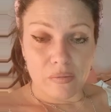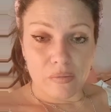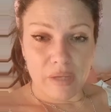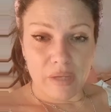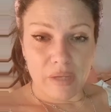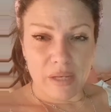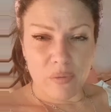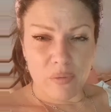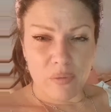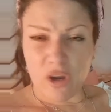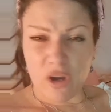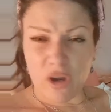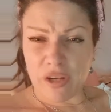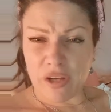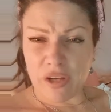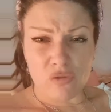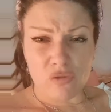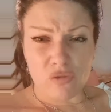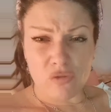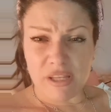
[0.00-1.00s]
Anyone got any
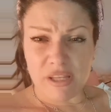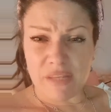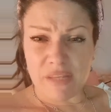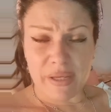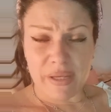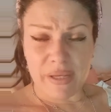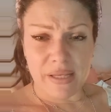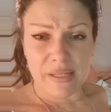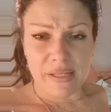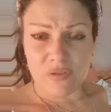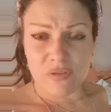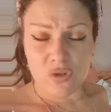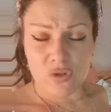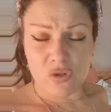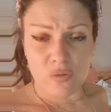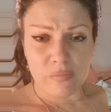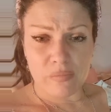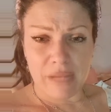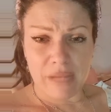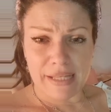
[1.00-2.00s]
good recipes for
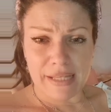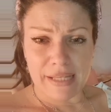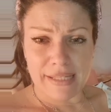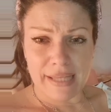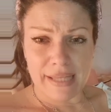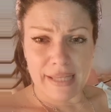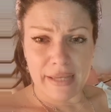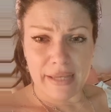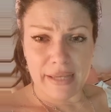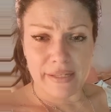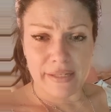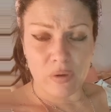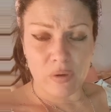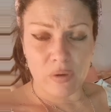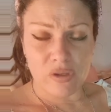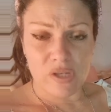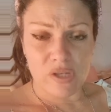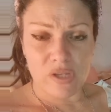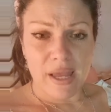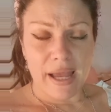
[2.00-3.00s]
some nice tasty
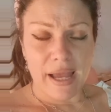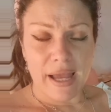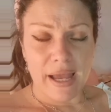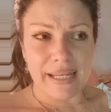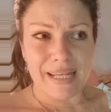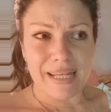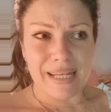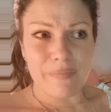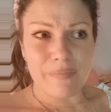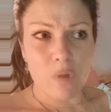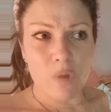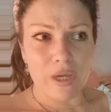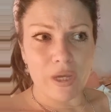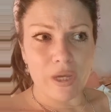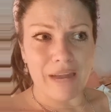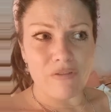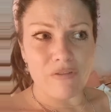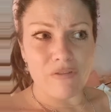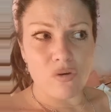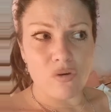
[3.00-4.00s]
ones? I need more
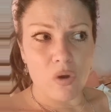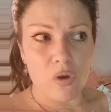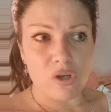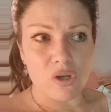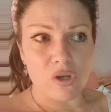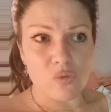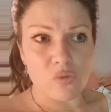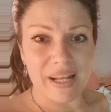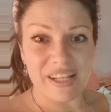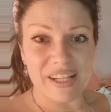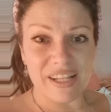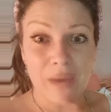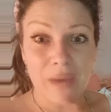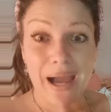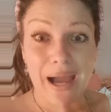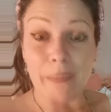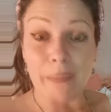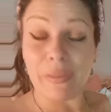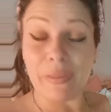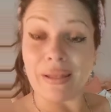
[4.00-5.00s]
carrot ones. Well, I have to put
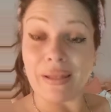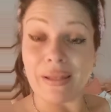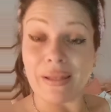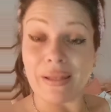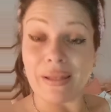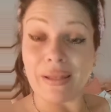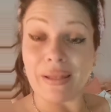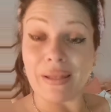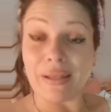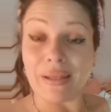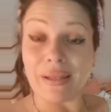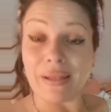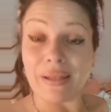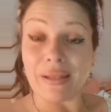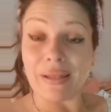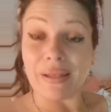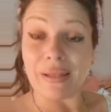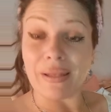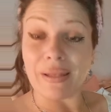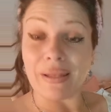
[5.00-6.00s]
apple in it, it
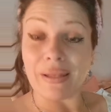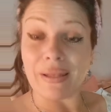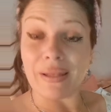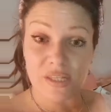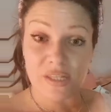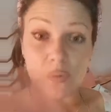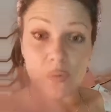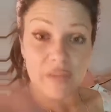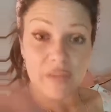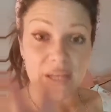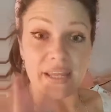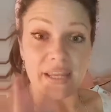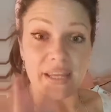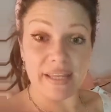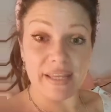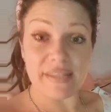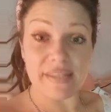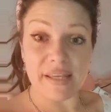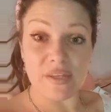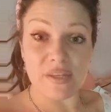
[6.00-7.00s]
sweetens it up, and then
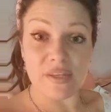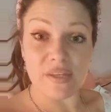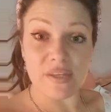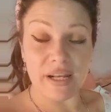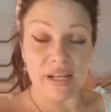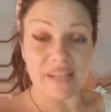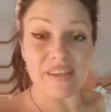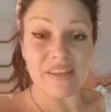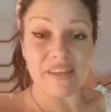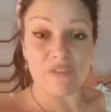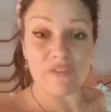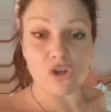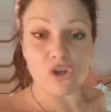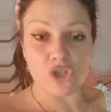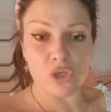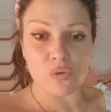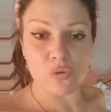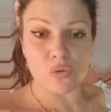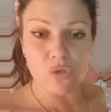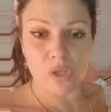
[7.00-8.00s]
it is quite nice. I've got a
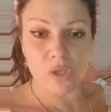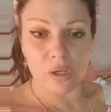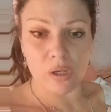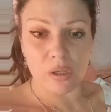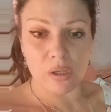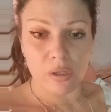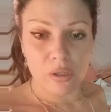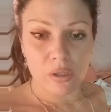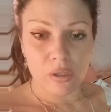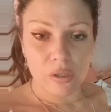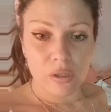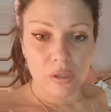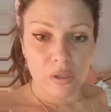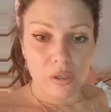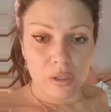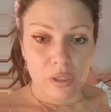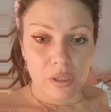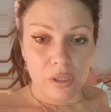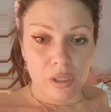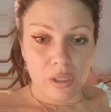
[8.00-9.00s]
juicer.
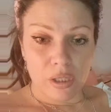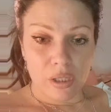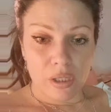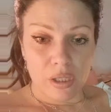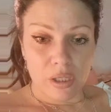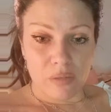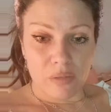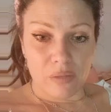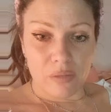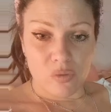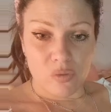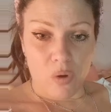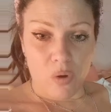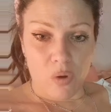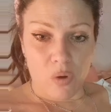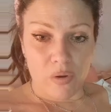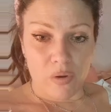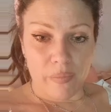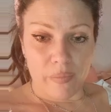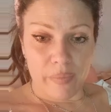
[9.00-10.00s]
It was a
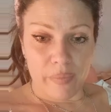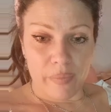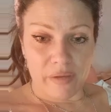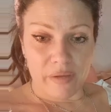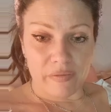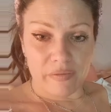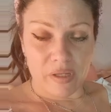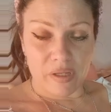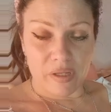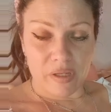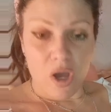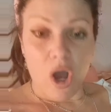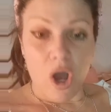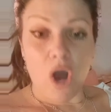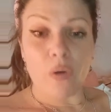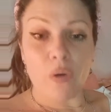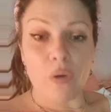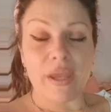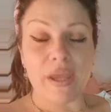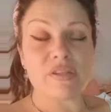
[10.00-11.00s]
welcome by far.
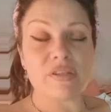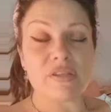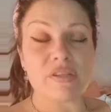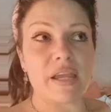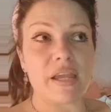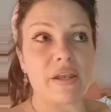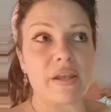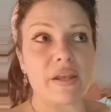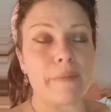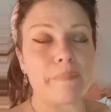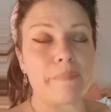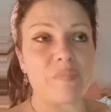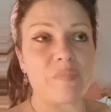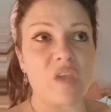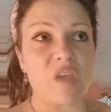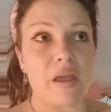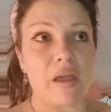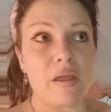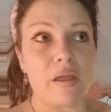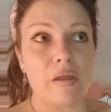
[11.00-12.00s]
Oh yeah, I was saying
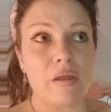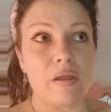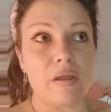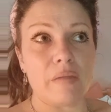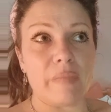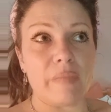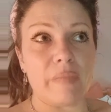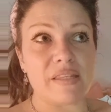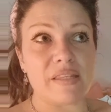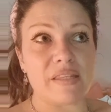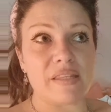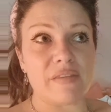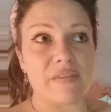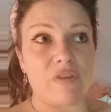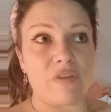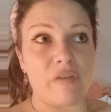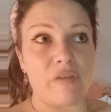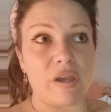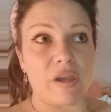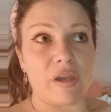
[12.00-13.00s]

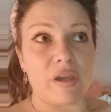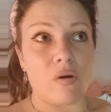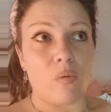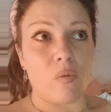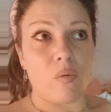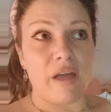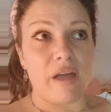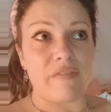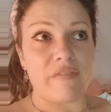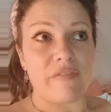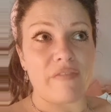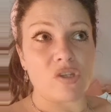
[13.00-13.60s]
metaphoric or whatever.